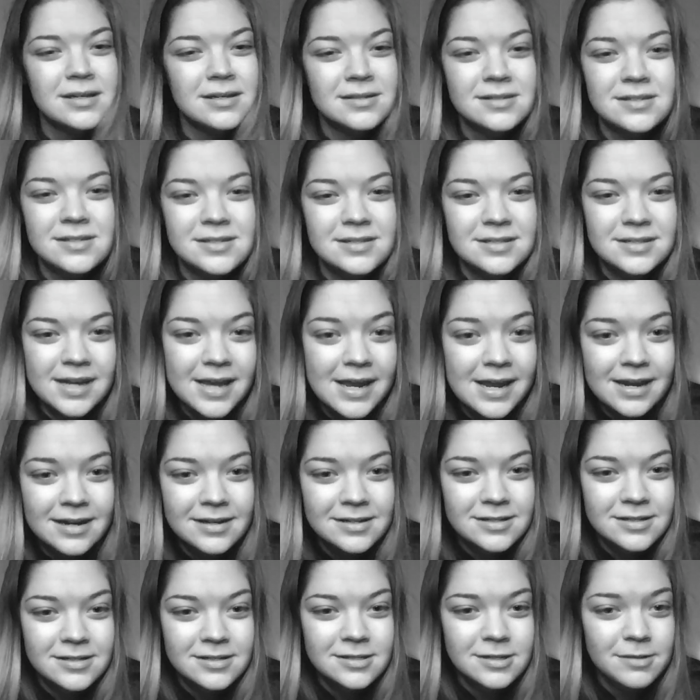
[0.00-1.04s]
state
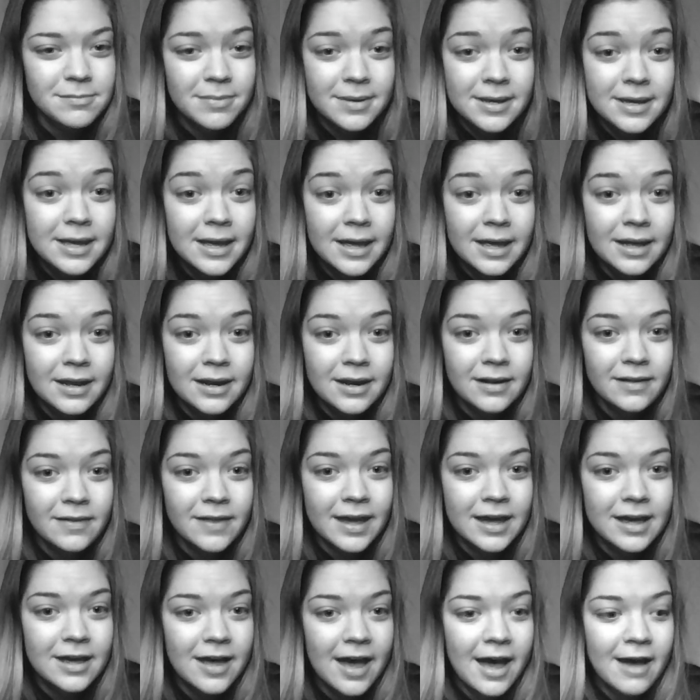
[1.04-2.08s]
to be in.
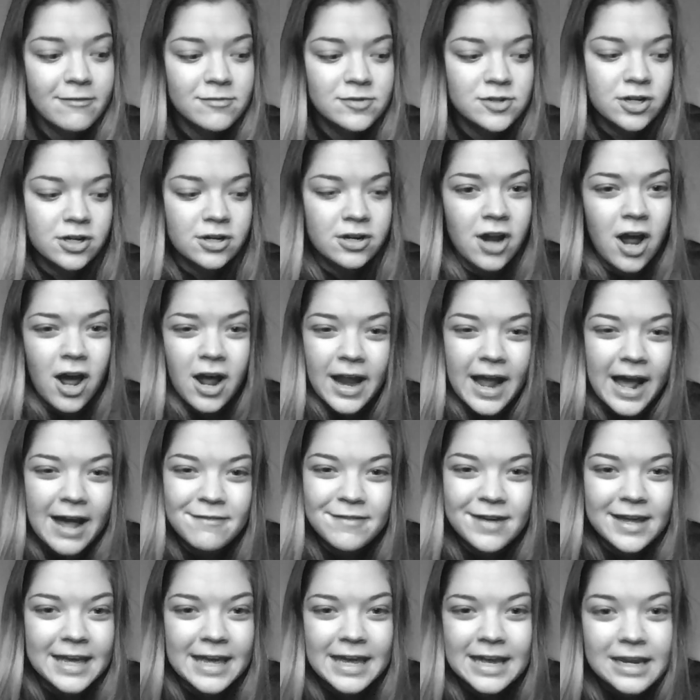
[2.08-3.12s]
Like, after not
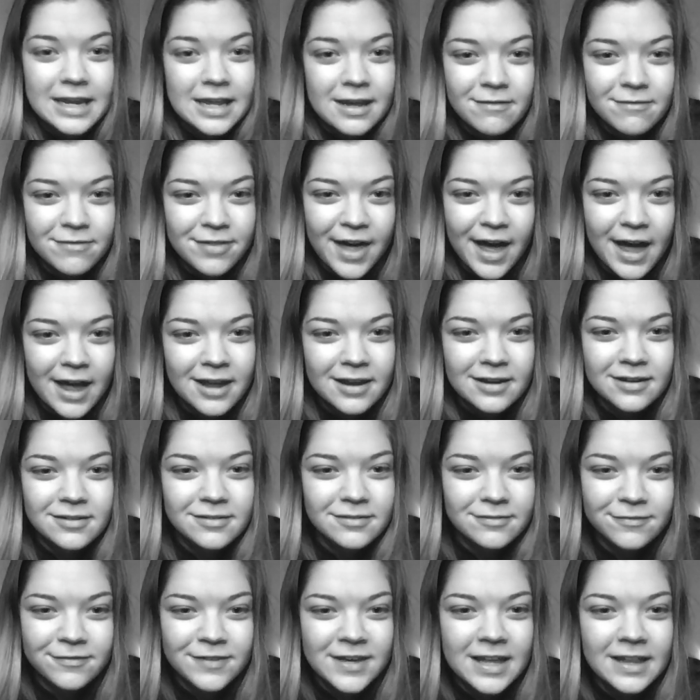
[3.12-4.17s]
having any of that
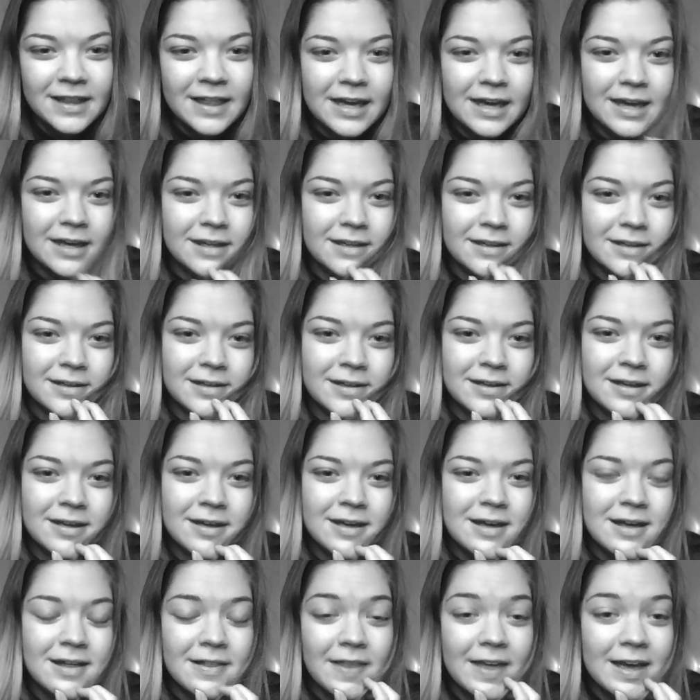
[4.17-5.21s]
feeling.
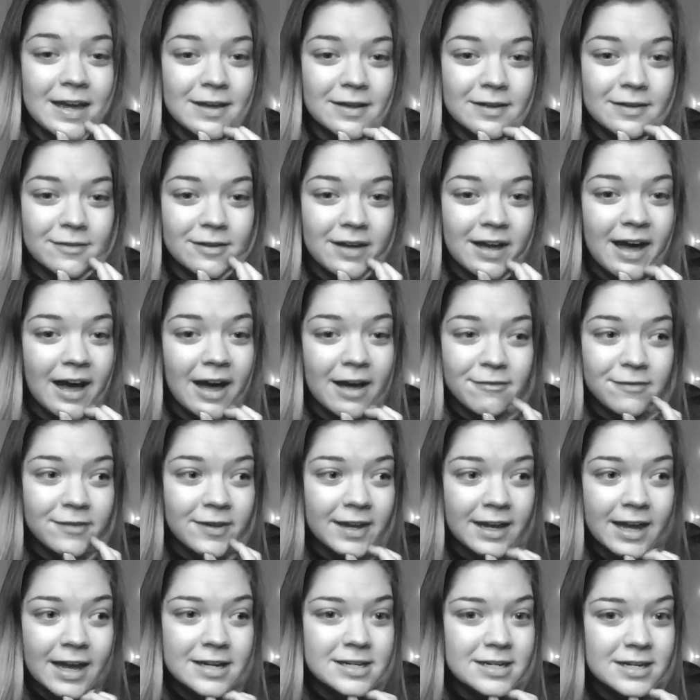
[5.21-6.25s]
Like, I feel
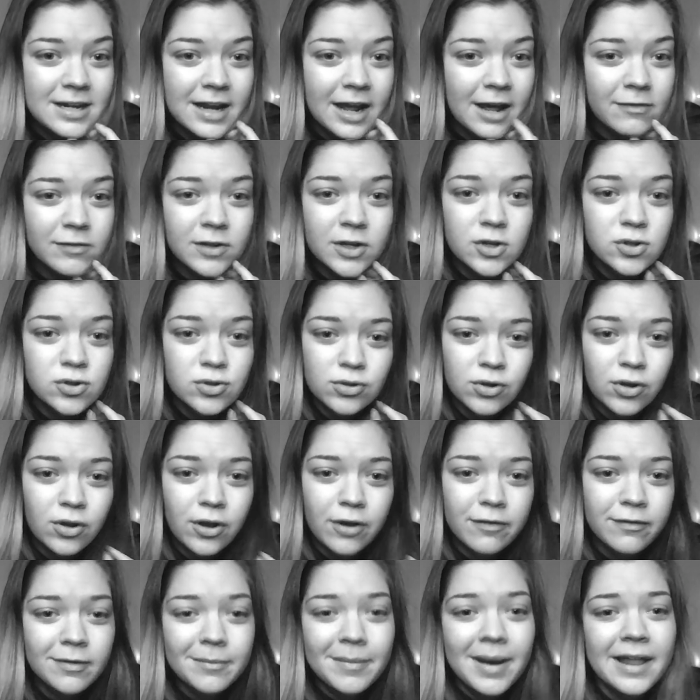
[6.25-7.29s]
like I didn't have control
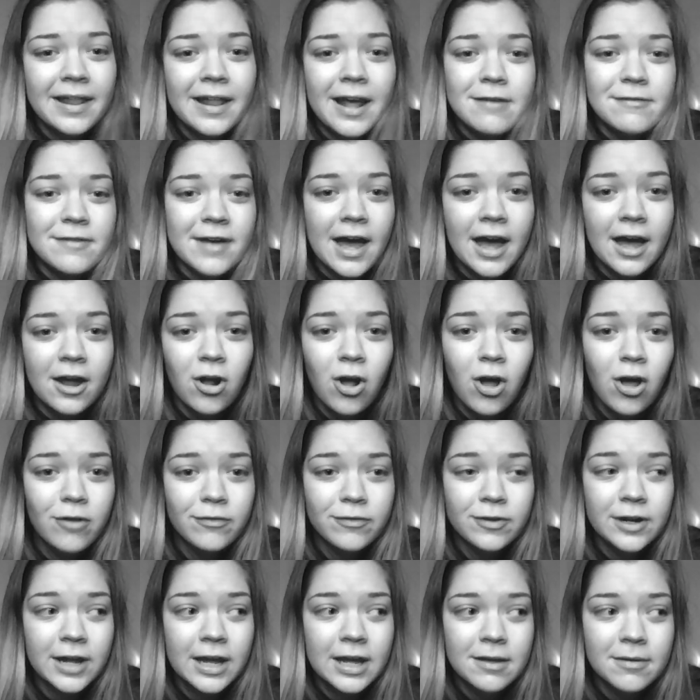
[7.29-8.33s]
over my life at all for
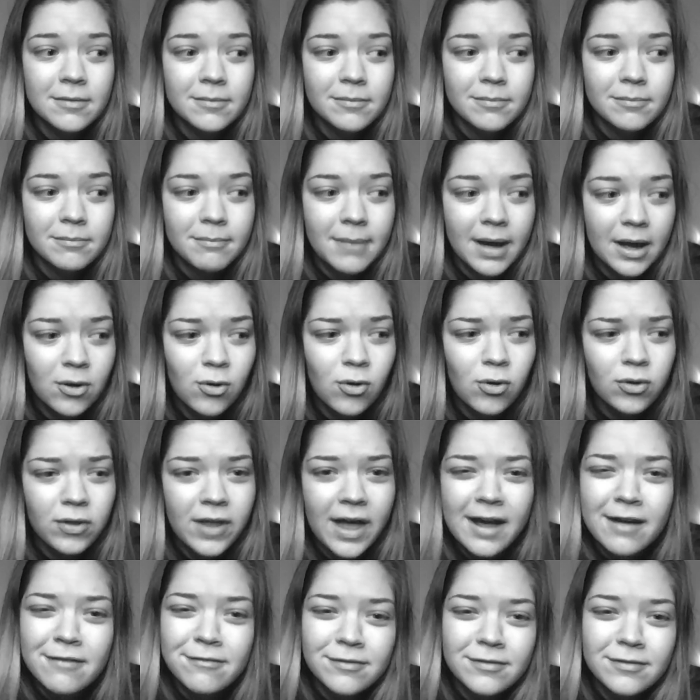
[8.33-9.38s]
like my whole
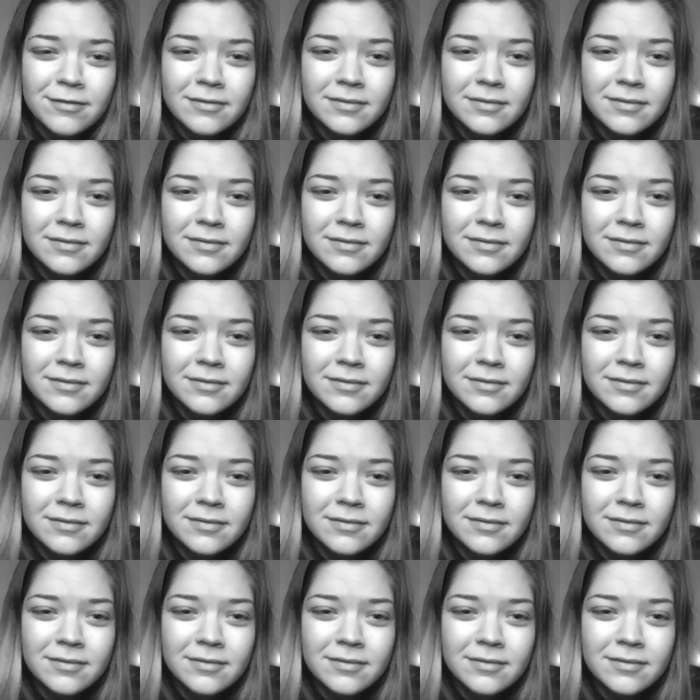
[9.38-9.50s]
life.